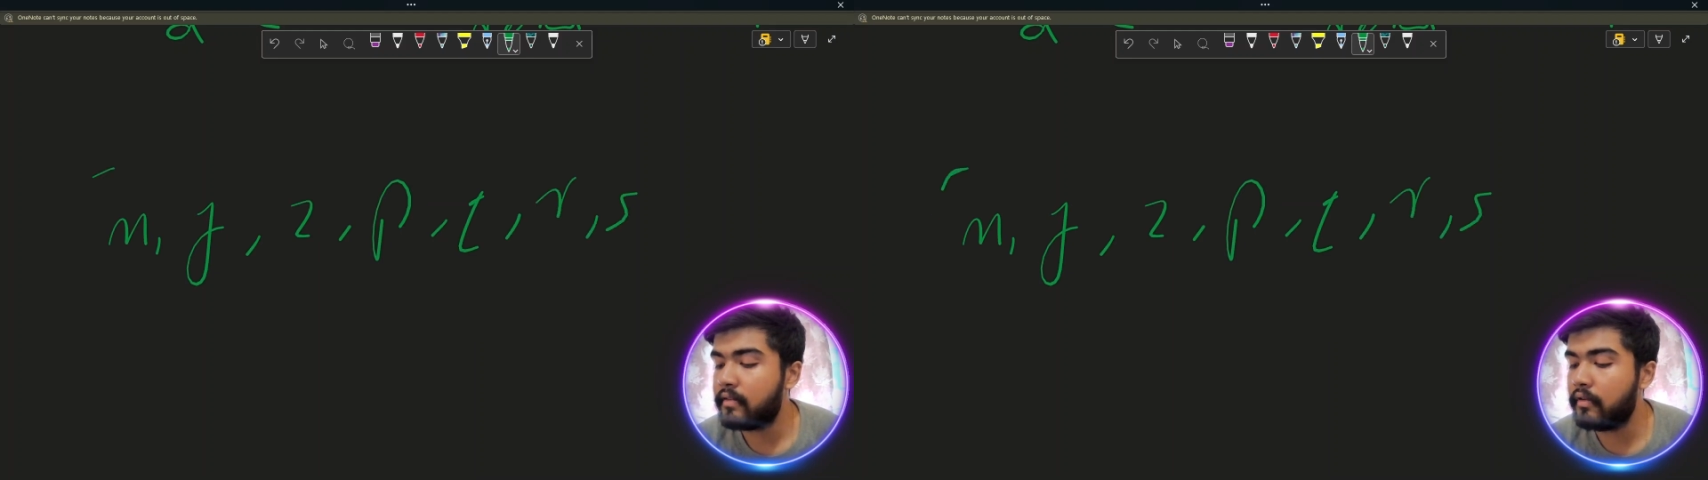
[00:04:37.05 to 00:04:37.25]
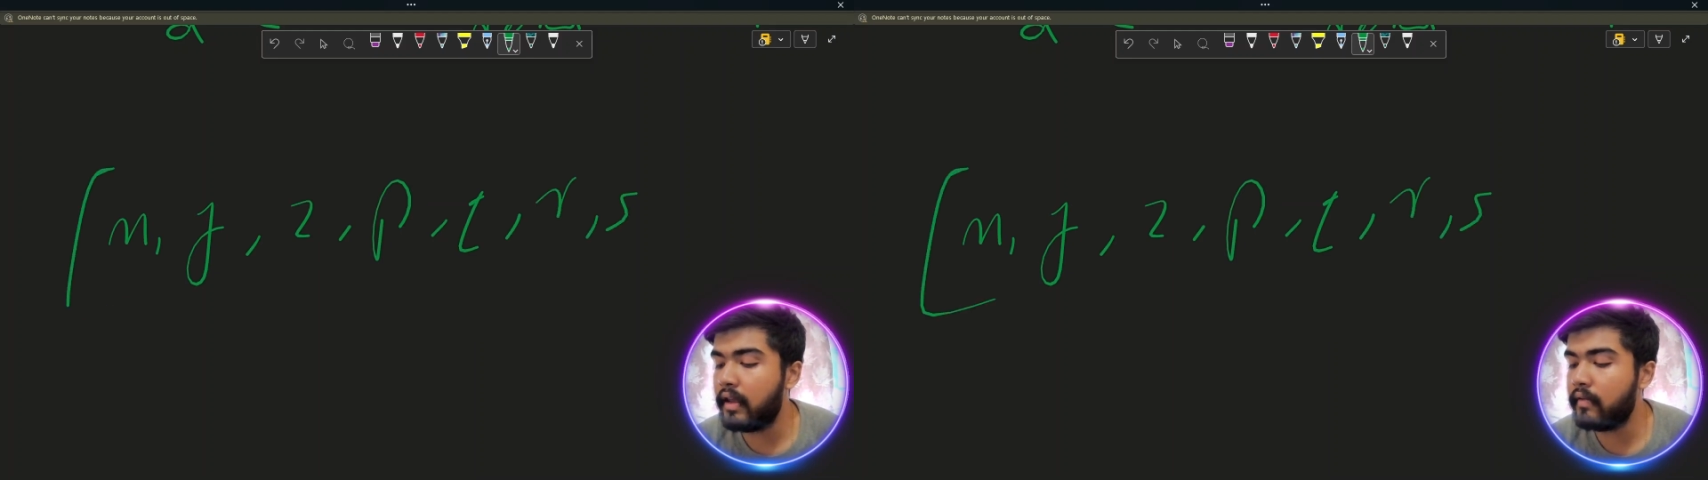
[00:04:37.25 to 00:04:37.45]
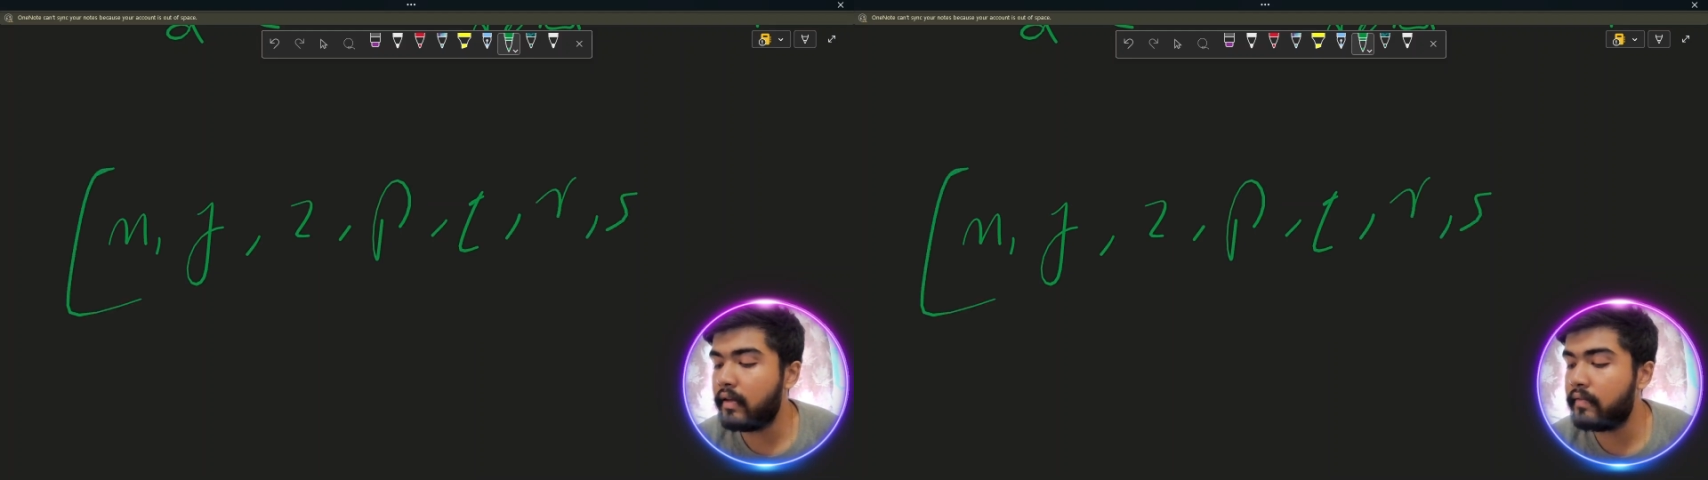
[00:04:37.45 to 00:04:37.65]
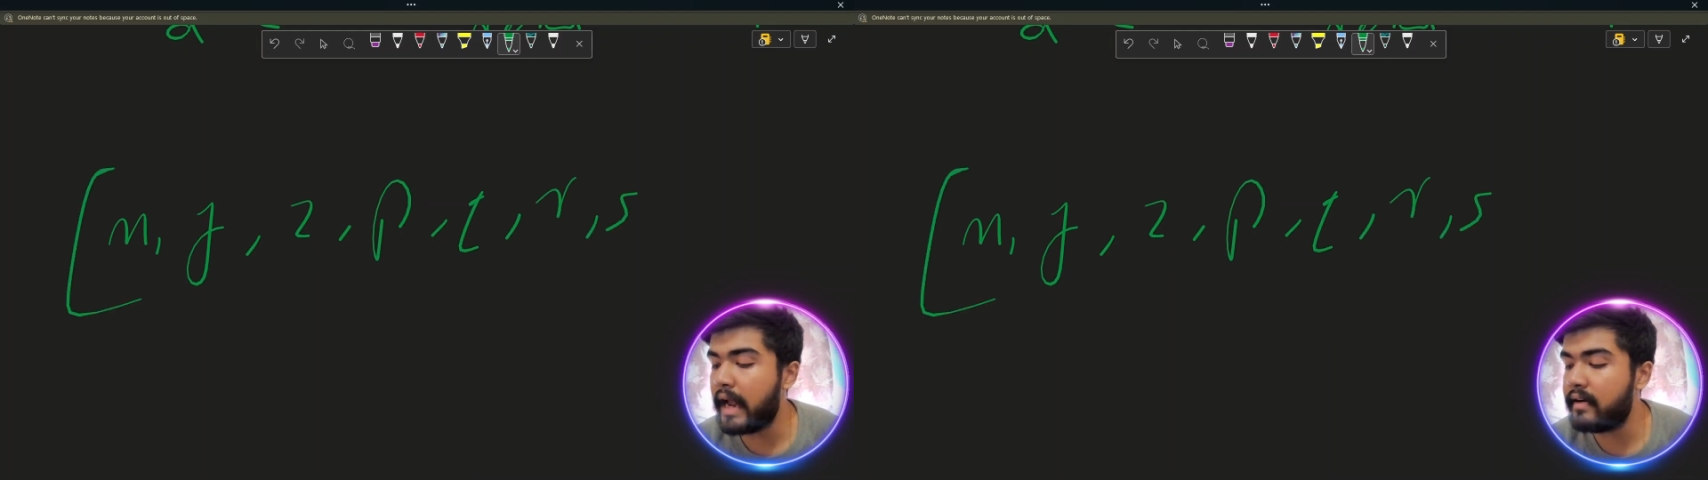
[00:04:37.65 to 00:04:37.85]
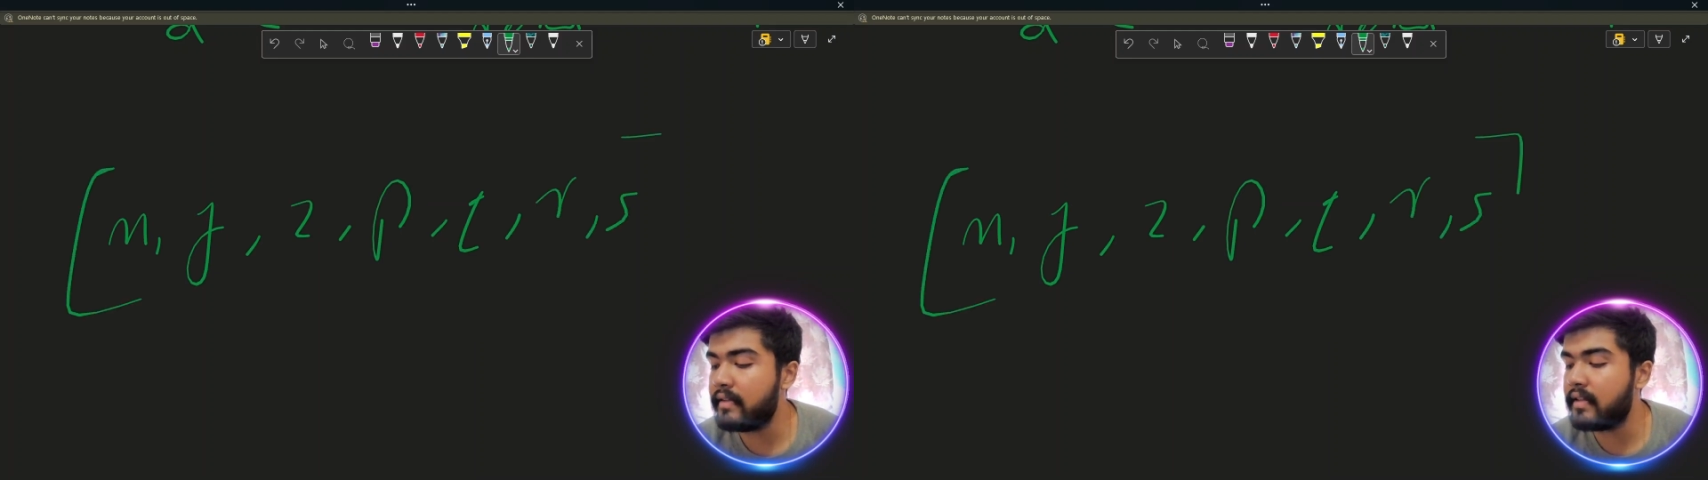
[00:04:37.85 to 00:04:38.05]
So if
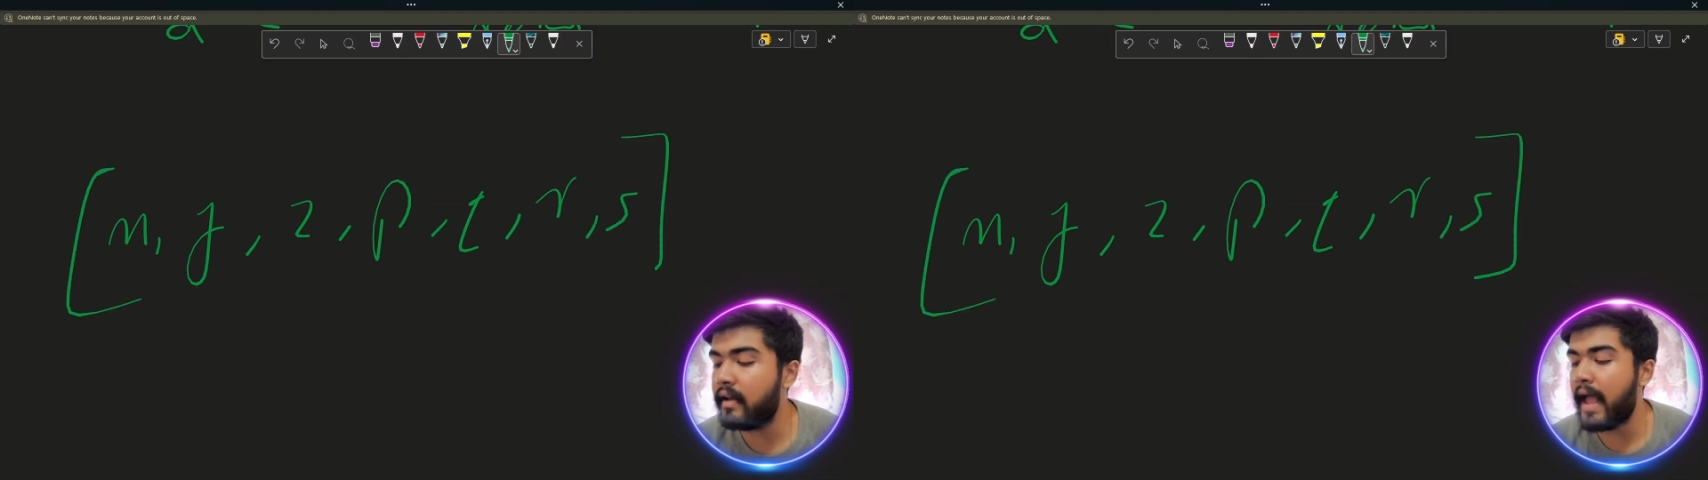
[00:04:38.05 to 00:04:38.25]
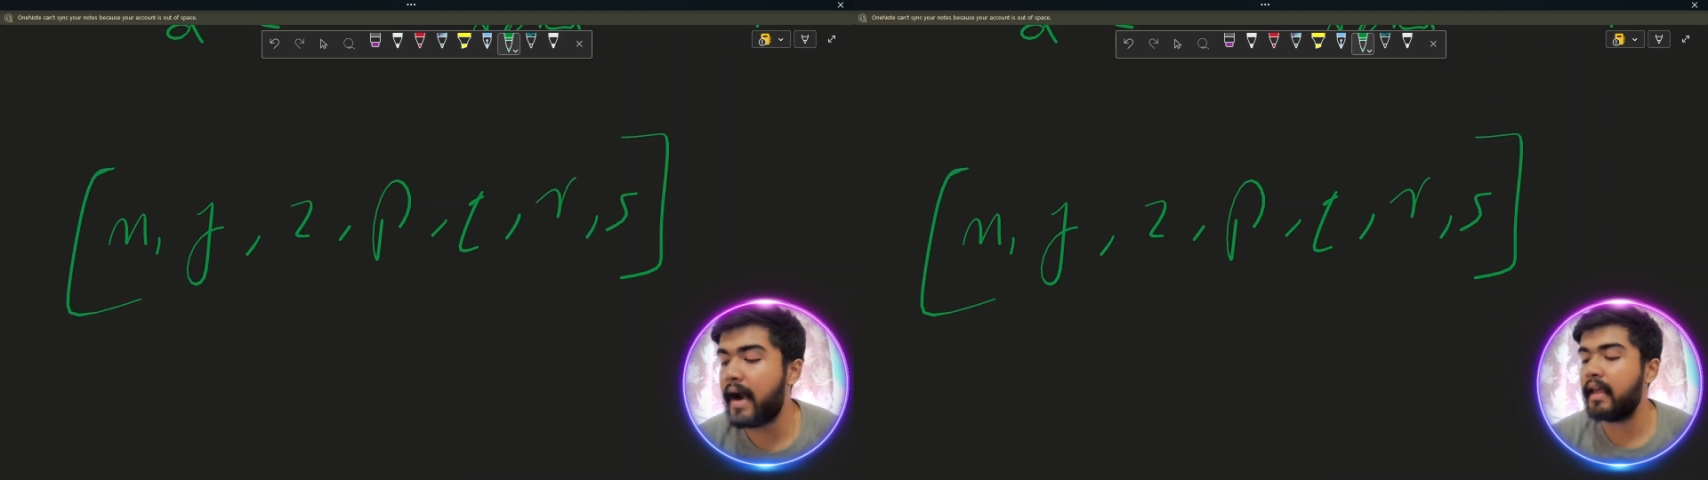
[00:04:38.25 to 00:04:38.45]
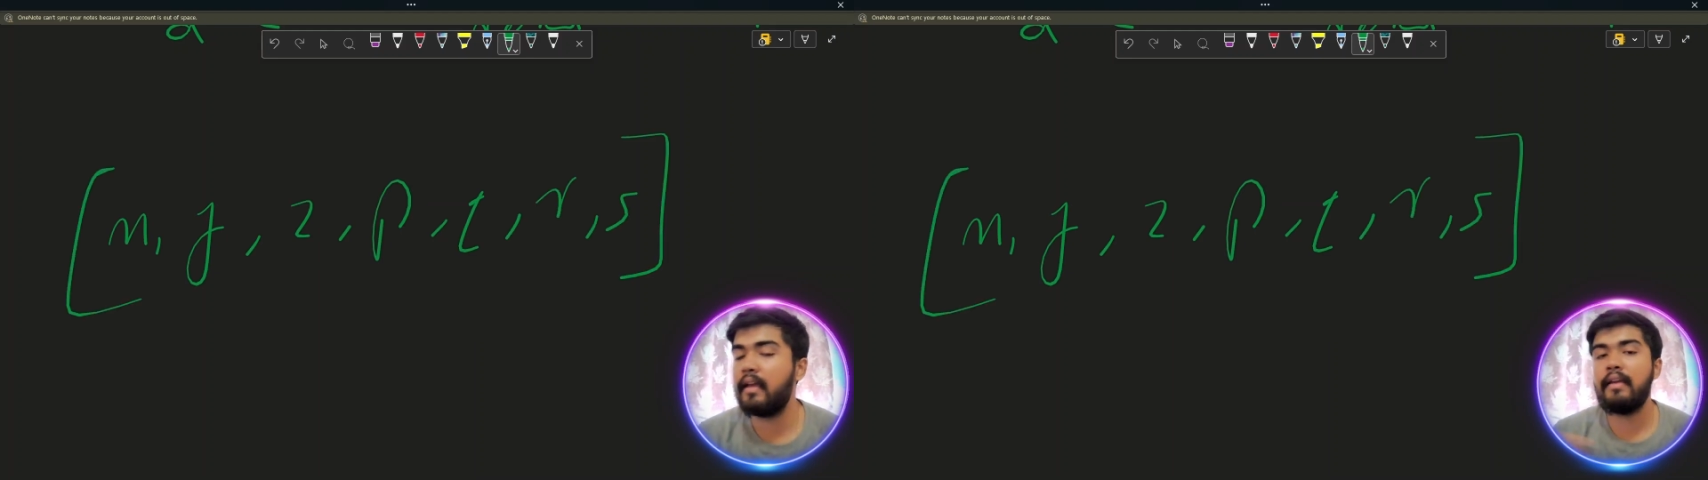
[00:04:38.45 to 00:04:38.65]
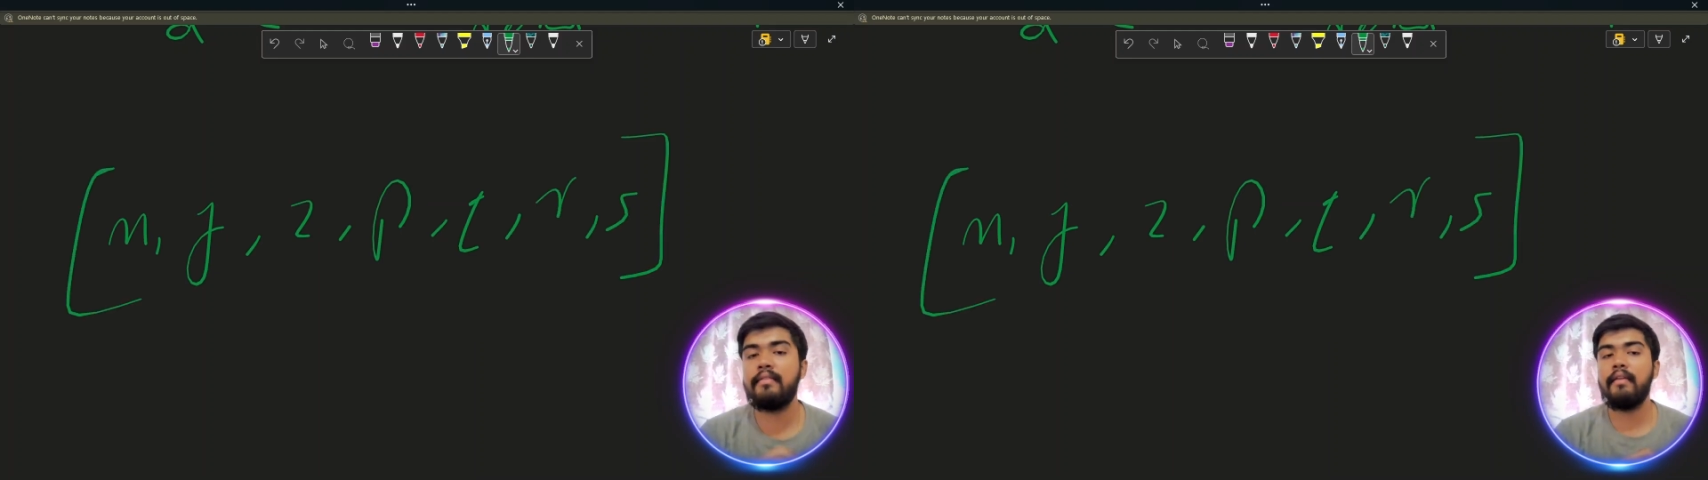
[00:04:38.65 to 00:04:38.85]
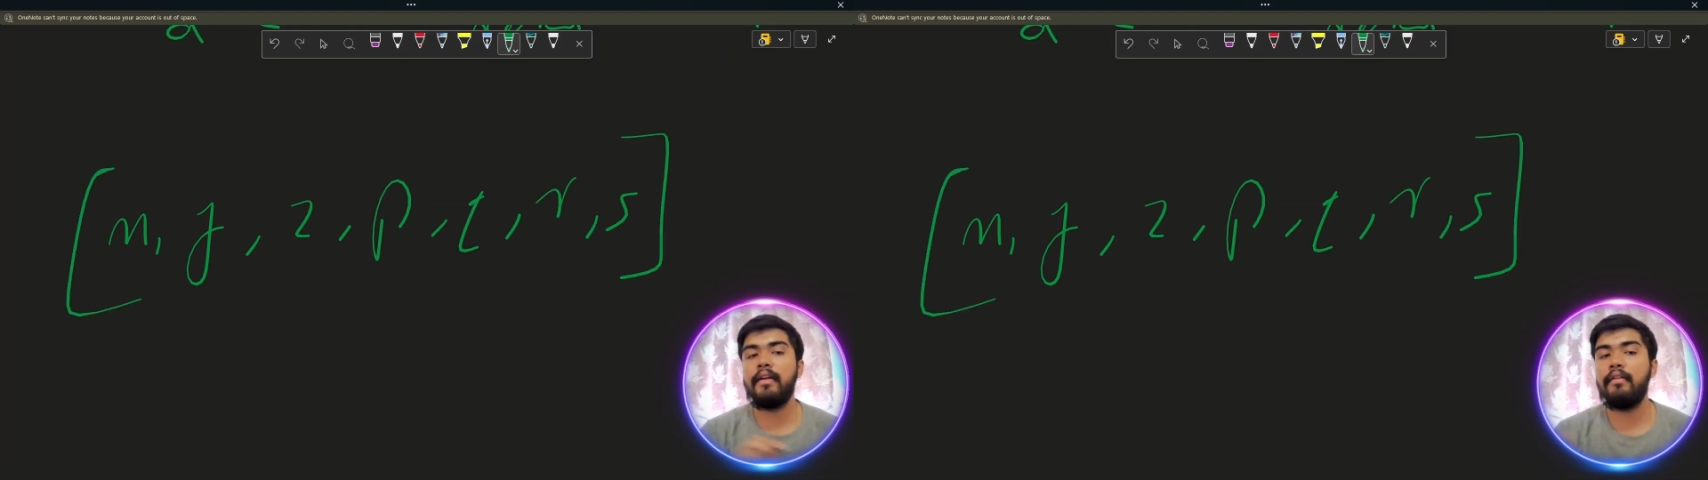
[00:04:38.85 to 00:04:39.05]
that is the array is
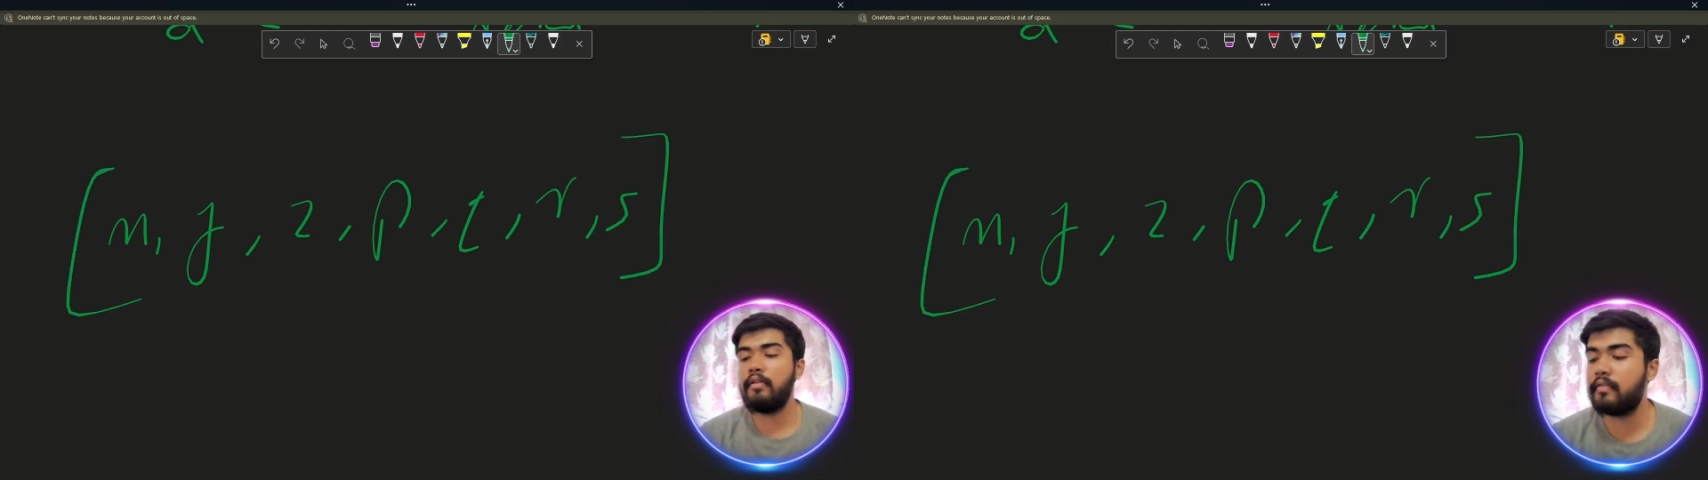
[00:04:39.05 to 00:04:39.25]
given to you,